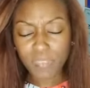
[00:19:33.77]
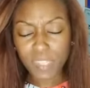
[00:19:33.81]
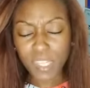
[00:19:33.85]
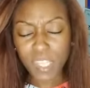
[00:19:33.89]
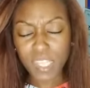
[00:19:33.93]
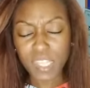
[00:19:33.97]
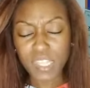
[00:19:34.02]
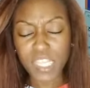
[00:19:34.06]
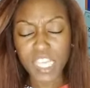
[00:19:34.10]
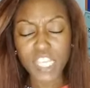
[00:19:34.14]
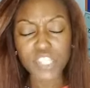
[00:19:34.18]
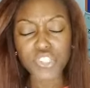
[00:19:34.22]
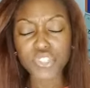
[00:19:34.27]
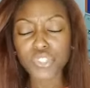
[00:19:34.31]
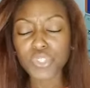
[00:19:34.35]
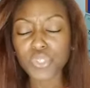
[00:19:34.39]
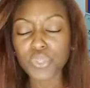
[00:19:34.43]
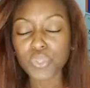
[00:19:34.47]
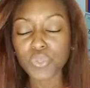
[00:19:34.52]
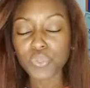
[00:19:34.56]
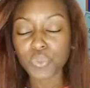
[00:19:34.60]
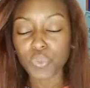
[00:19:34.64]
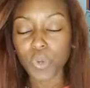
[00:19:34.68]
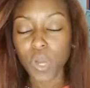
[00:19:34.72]
that
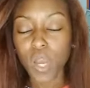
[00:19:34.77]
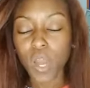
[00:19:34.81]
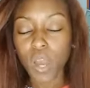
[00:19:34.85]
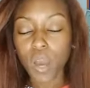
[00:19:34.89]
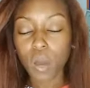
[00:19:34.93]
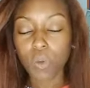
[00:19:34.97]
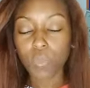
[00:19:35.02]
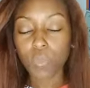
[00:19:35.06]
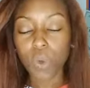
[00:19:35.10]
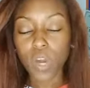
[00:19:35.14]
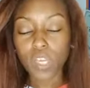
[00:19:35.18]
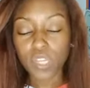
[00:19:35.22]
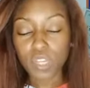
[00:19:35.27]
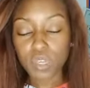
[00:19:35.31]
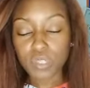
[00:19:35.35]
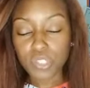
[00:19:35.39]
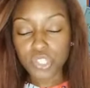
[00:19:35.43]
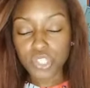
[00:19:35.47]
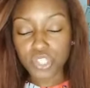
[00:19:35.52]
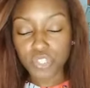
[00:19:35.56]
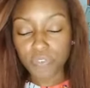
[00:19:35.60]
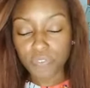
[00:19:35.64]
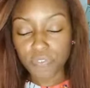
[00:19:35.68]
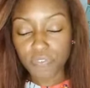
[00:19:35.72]
you want
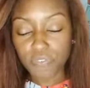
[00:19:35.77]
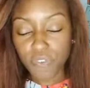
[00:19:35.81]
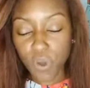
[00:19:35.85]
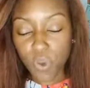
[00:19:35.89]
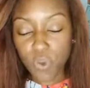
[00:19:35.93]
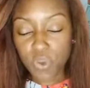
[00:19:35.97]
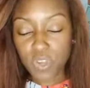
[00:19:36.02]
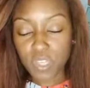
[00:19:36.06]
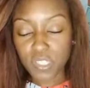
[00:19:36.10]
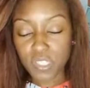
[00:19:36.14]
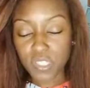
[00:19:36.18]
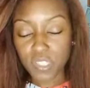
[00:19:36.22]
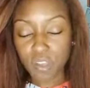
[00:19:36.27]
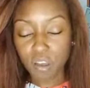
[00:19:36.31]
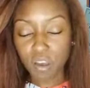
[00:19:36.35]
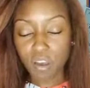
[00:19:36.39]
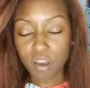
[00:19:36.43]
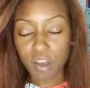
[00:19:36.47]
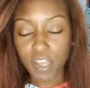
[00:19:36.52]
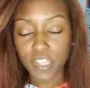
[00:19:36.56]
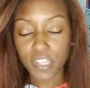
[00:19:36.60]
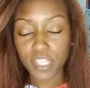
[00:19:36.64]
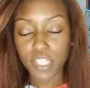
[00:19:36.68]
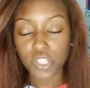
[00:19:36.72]
us to focus
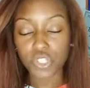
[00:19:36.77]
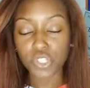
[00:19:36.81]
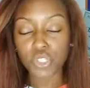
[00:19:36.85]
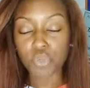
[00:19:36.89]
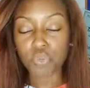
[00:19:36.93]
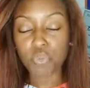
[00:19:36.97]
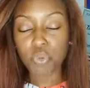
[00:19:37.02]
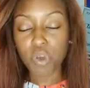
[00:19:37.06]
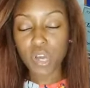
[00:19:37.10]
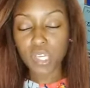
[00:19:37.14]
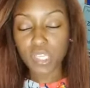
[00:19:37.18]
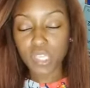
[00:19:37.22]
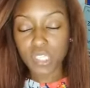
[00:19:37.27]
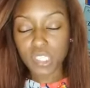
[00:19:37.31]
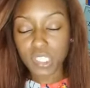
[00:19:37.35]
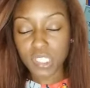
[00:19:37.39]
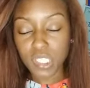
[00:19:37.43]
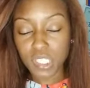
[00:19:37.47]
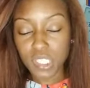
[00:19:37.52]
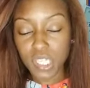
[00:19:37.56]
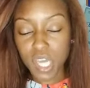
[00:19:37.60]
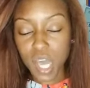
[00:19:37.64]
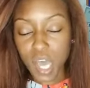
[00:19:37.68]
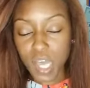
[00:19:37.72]
on, that you want us
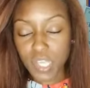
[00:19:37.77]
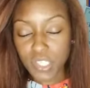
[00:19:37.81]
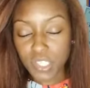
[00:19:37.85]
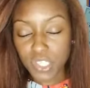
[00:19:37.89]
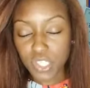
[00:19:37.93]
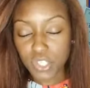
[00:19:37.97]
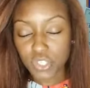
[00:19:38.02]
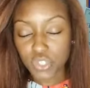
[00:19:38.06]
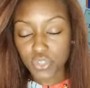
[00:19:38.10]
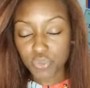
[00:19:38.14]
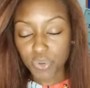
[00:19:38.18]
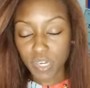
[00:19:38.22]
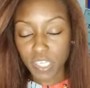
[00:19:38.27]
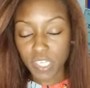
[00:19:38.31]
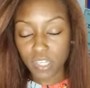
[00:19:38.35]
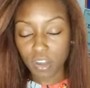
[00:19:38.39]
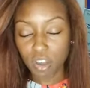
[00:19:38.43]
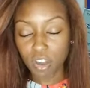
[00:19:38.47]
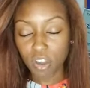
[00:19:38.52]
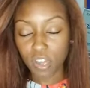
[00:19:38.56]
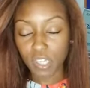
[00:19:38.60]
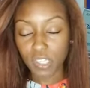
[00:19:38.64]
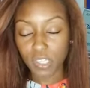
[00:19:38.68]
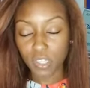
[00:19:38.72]
to concentrate
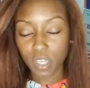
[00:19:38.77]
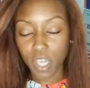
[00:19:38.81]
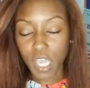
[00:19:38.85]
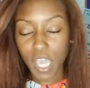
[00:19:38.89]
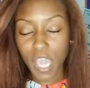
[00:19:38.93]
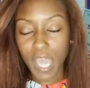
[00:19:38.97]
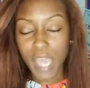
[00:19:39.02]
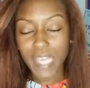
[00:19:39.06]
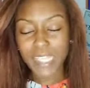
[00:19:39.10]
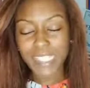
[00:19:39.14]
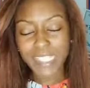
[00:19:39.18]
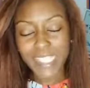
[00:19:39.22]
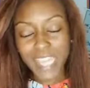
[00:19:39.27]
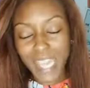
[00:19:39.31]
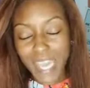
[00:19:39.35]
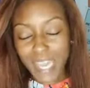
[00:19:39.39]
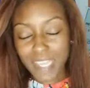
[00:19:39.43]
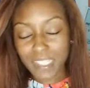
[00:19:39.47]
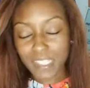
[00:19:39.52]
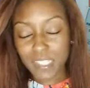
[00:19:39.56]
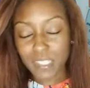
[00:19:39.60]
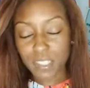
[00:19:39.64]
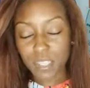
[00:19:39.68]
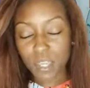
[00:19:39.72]
on.
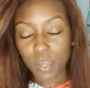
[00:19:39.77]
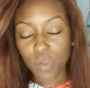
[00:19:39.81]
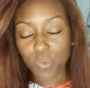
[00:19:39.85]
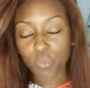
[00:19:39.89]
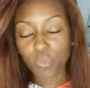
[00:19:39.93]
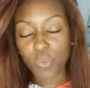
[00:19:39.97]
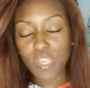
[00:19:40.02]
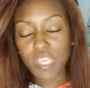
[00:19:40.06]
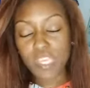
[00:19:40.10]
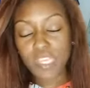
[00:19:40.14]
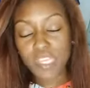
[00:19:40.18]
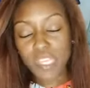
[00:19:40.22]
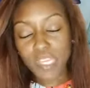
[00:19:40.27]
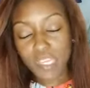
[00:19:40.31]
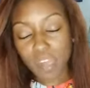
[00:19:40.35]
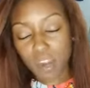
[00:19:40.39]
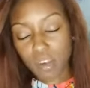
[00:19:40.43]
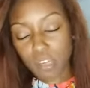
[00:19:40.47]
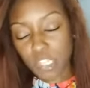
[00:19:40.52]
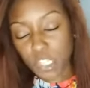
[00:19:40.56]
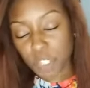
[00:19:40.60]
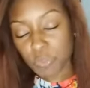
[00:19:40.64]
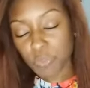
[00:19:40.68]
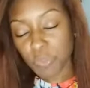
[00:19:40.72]
Yes, we get
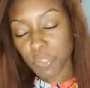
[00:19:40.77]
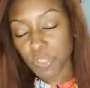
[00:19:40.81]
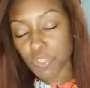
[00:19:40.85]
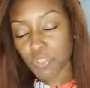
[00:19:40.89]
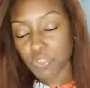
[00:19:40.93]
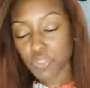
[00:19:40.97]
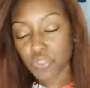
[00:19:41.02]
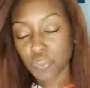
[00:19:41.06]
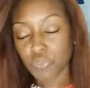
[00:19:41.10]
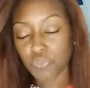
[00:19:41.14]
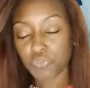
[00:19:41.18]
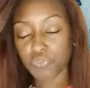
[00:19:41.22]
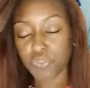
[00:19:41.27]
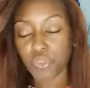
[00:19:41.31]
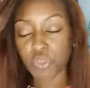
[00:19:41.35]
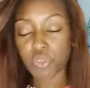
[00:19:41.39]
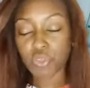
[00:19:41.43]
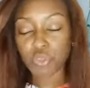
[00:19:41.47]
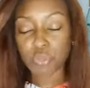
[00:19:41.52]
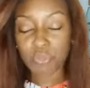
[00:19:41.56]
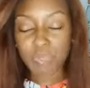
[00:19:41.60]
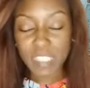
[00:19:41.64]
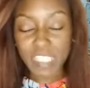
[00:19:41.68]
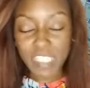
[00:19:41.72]
our spiritual
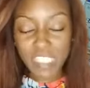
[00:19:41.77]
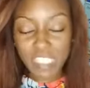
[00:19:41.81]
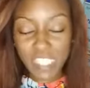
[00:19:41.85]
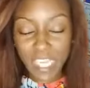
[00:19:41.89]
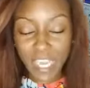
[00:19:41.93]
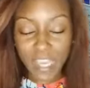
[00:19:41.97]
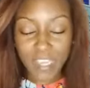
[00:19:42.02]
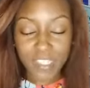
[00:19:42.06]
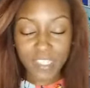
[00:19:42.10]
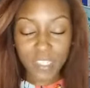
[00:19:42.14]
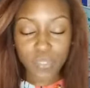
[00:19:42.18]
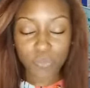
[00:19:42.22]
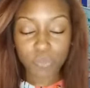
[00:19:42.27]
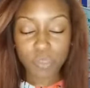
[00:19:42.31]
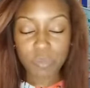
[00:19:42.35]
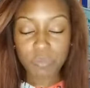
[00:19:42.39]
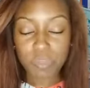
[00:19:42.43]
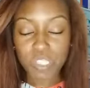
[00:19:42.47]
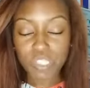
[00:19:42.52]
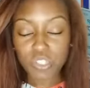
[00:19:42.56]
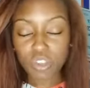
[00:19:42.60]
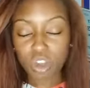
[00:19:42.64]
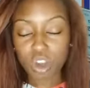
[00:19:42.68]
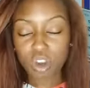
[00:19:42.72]
food, but yes, we
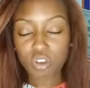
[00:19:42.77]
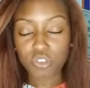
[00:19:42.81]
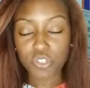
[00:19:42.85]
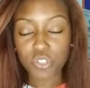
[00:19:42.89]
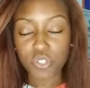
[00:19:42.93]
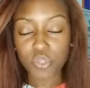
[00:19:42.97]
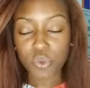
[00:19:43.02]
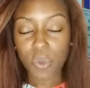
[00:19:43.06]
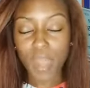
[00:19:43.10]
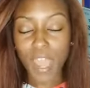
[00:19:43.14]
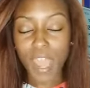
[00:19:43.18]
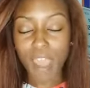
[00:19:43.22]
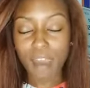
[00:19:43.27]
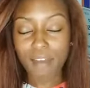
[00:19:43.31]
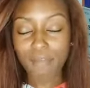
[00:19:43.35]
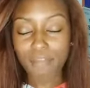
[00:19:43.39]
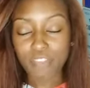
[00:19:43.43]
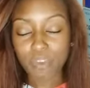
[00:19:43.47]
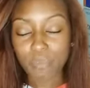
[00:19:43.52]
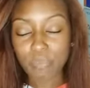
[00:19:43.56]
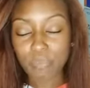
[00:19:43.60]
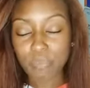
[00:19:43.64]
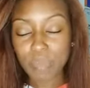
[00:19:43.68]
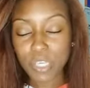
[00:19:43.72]
must also have
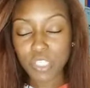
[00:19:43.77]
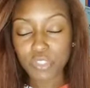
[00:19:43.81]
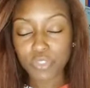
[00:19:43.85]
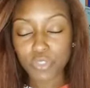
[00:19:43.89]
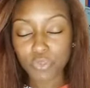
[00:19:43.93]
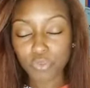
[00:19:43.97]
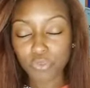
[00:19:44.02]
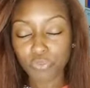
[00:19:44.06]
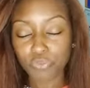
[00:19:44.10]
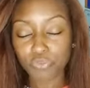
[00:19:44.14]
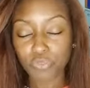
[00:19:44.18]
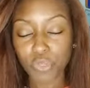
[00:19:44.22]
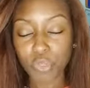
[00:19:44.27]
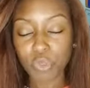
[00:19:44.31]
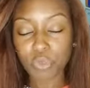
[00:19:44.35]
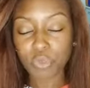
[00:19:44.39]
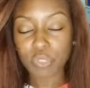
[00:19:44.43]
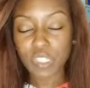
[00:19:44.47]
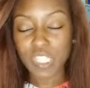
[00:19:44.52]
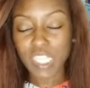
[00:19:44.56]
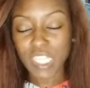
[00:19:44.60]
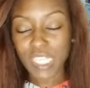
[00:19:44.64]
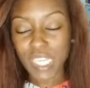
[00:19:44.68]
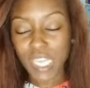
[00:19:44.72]
the mental food
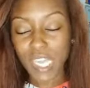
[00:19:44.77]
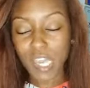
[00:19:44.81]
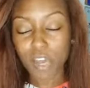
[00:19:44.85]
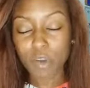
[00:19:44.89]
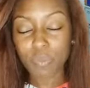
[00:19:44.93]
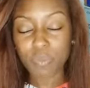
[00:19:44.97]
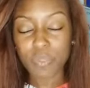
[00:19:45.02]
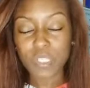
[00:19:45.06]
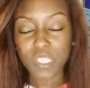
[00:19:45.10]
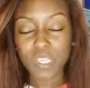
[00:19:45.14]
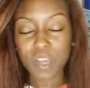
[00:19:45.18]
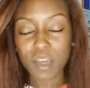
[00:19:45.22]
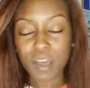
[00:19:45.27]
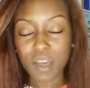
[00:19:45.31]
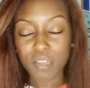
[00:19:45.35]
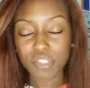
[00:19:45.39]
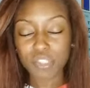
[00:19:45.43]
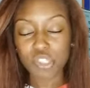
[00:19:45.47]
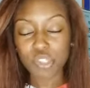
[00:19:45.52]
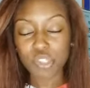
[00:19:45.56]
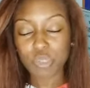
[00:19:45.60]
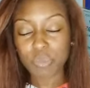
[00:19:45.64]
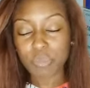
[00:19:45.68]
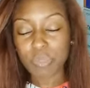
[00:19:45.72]
that helps
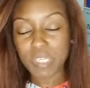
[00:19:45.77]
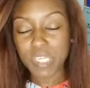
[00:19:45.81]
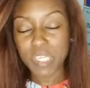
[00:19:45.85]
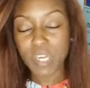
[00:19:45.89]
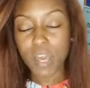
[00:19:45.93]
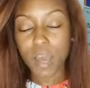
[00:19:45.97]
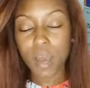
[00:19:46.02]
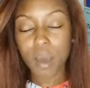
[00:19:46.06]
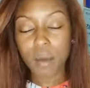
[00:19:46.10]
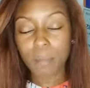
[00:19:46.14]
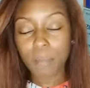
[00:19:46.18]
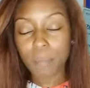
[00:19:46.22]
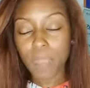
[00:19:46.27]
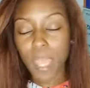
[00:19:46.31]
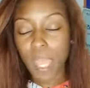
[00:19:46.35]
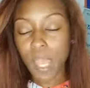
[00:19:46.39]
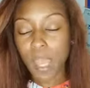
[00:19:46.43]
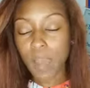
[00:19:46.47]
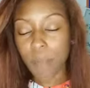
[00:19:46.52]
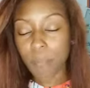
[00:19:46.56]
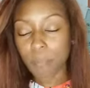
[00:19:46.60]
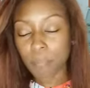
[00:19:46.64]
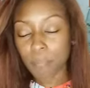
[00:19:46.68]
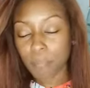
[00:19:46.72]
us to become
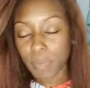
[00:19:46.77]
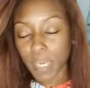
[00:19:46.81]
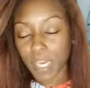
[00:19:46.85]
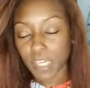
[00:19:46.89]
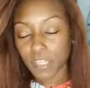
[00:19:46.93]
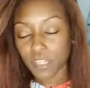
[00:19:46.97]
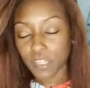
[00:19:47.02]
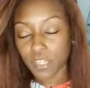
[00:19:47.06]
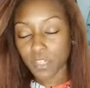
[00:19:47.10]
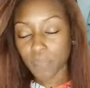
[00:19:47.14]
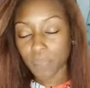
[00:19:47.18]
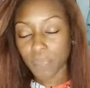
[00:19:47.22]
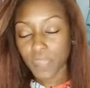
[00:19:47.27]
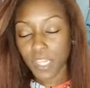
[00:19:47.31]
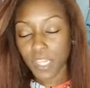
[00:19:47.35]
better.